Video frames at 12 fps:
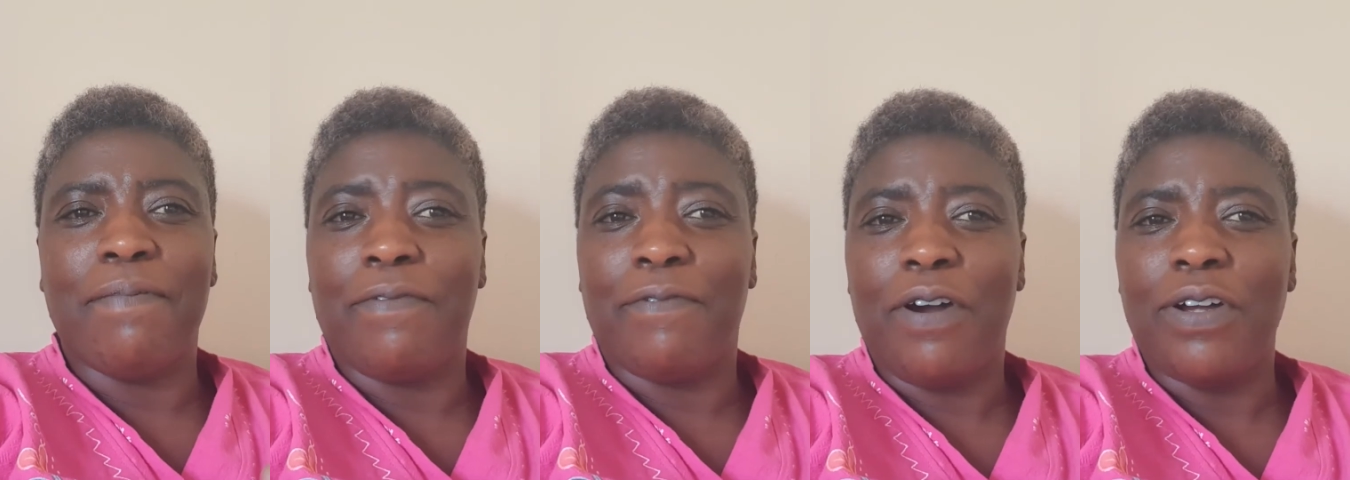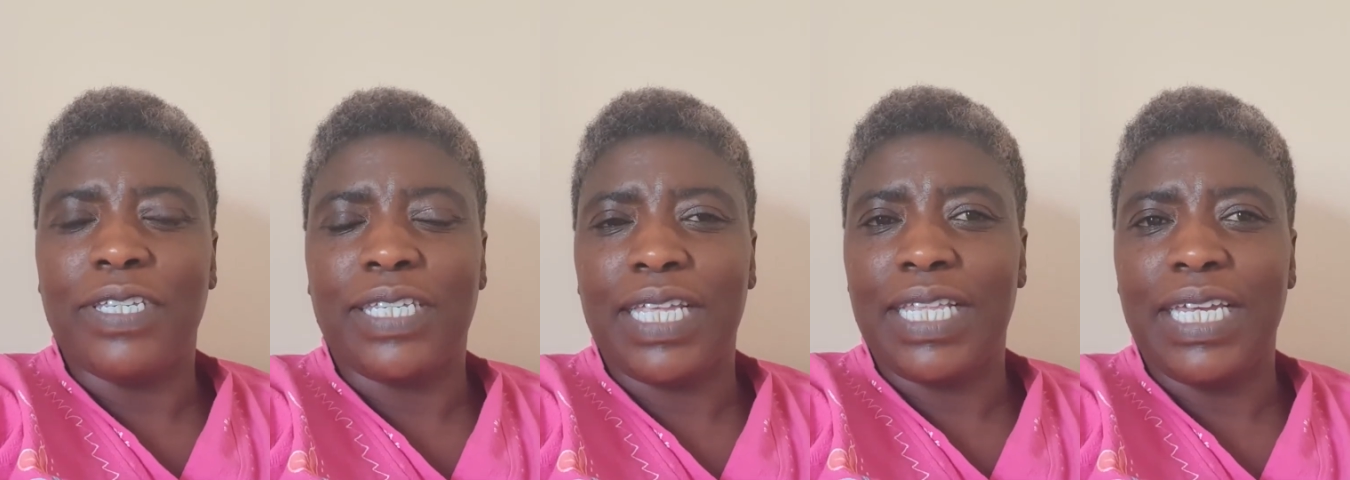of
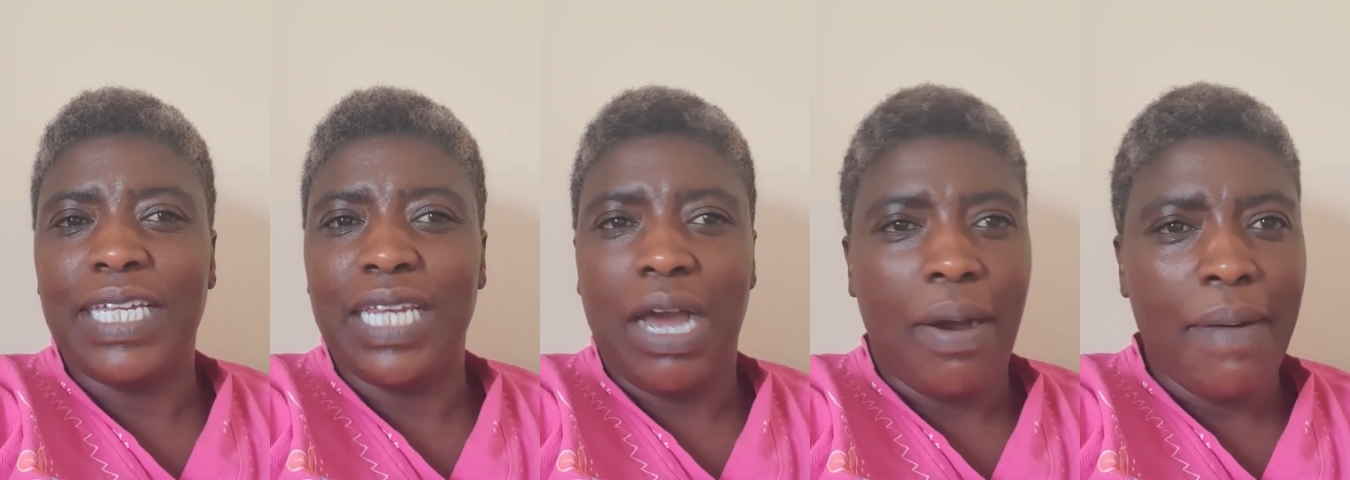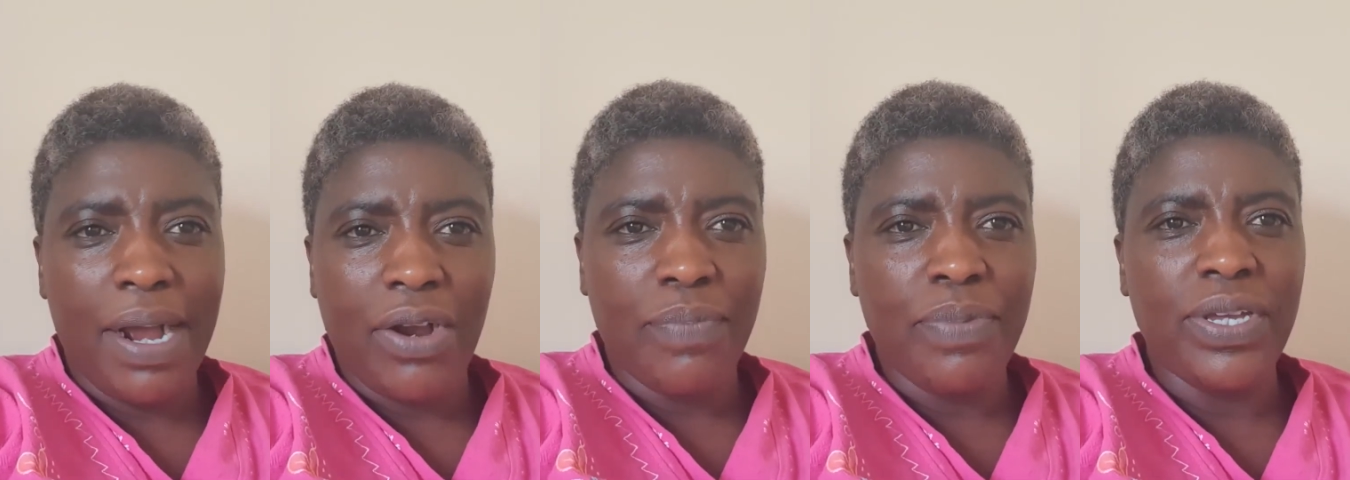course, in our
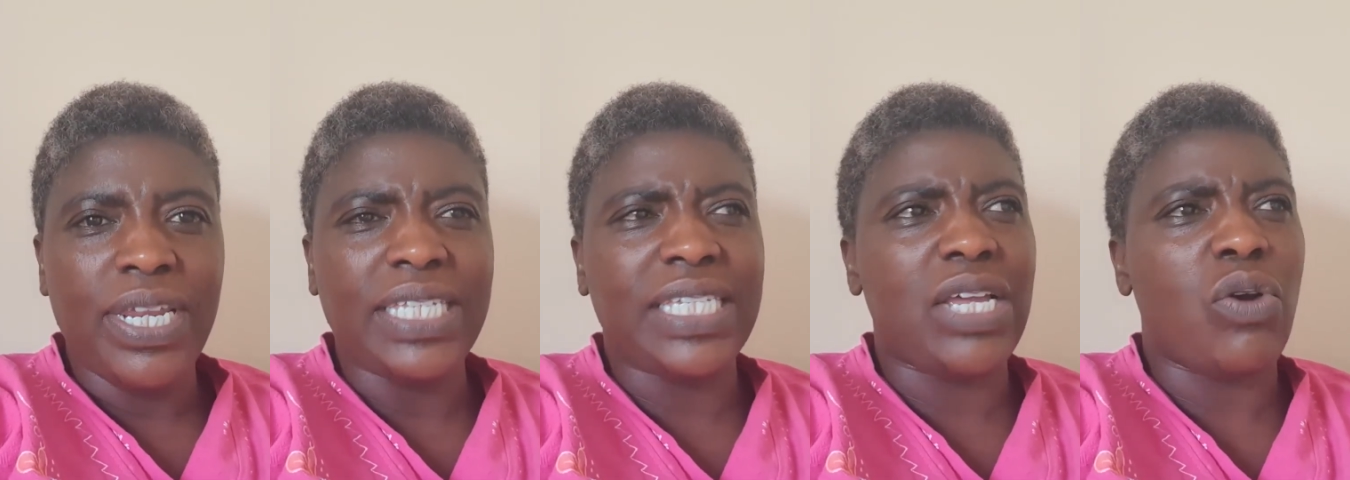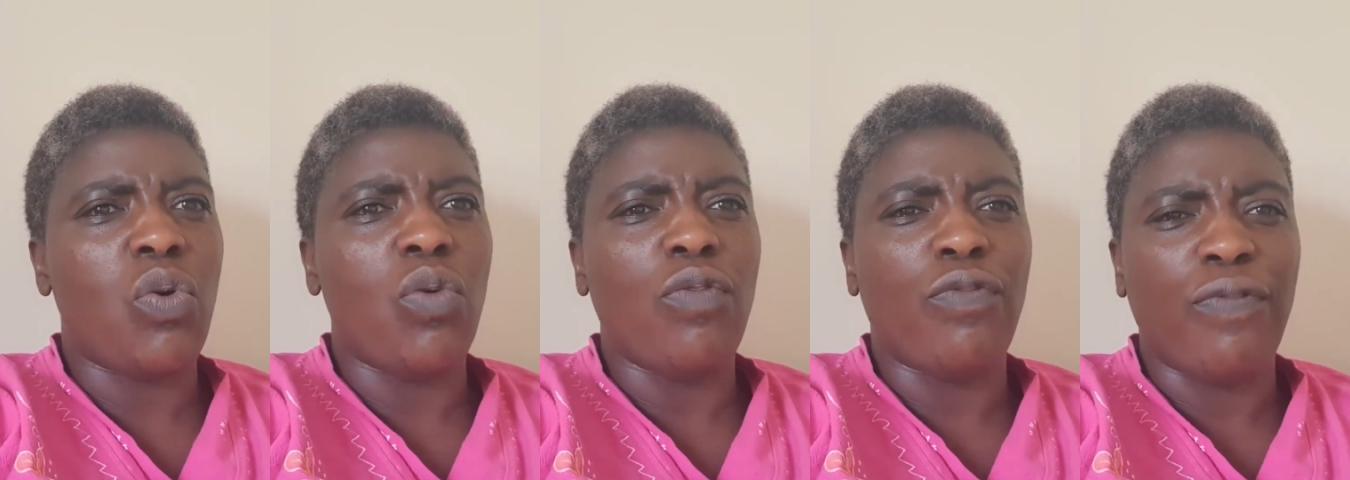community
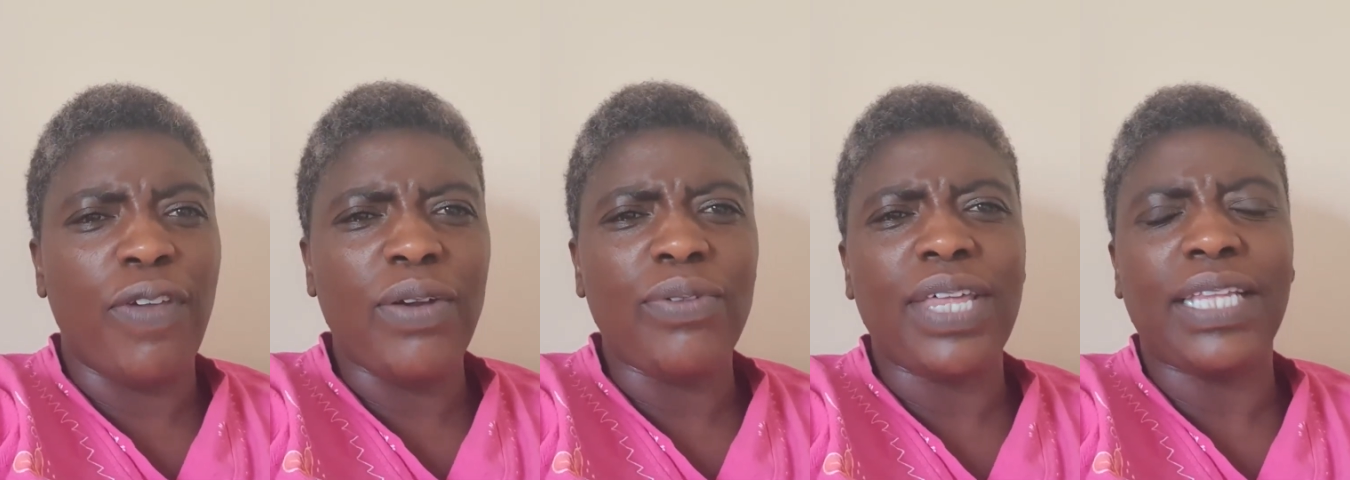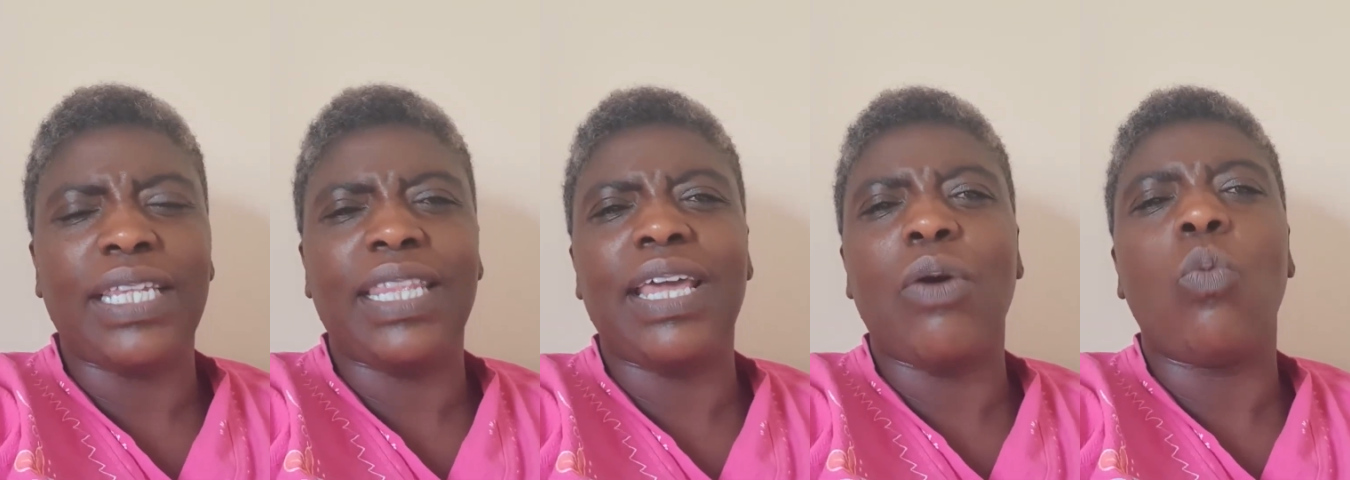who feel that
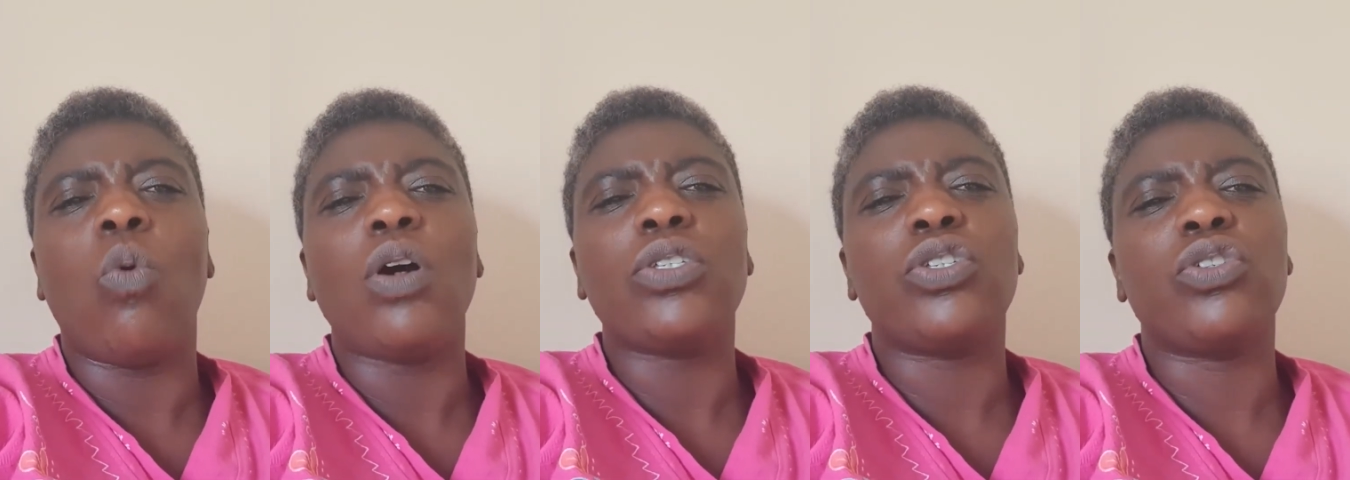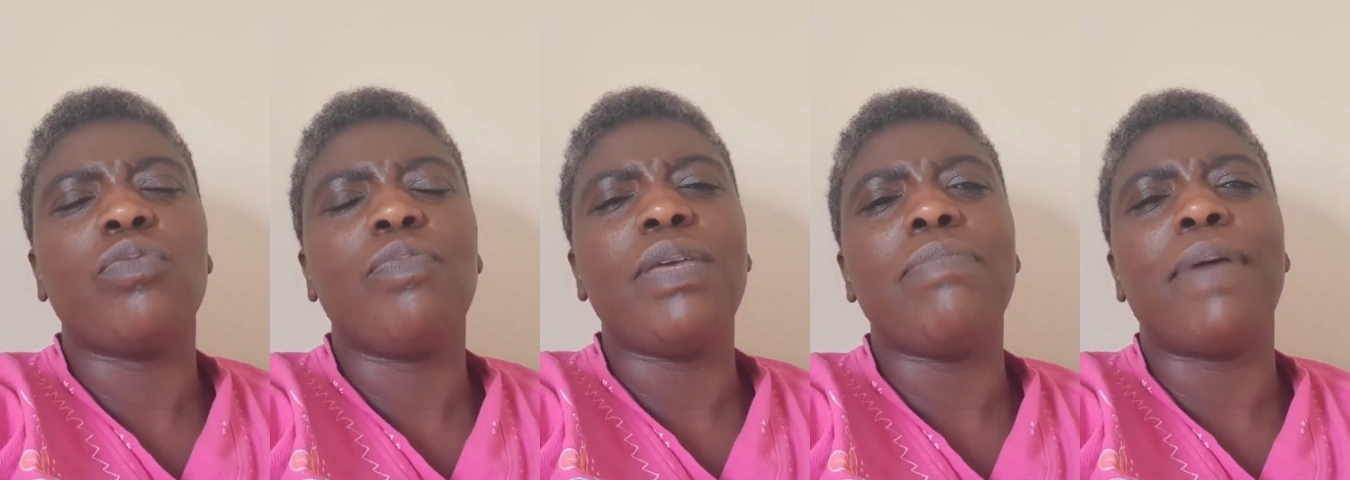they want to
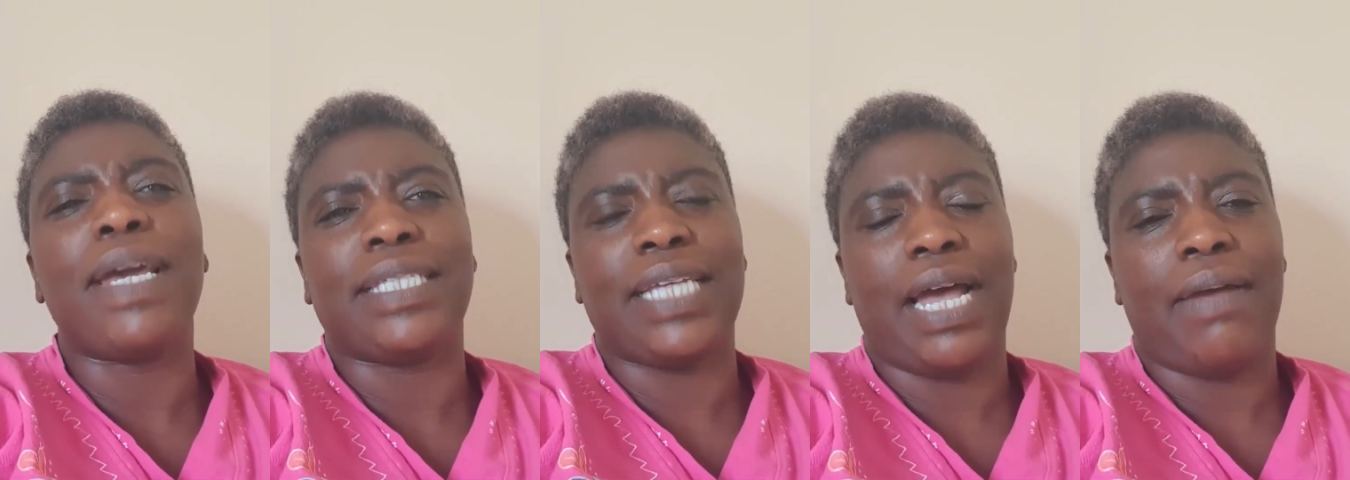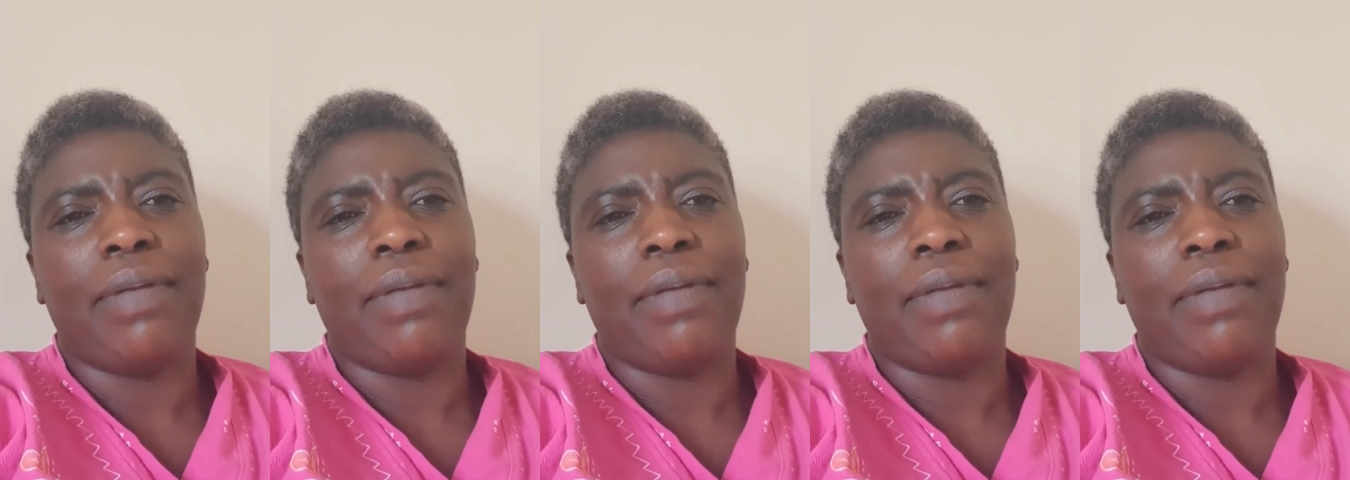be better.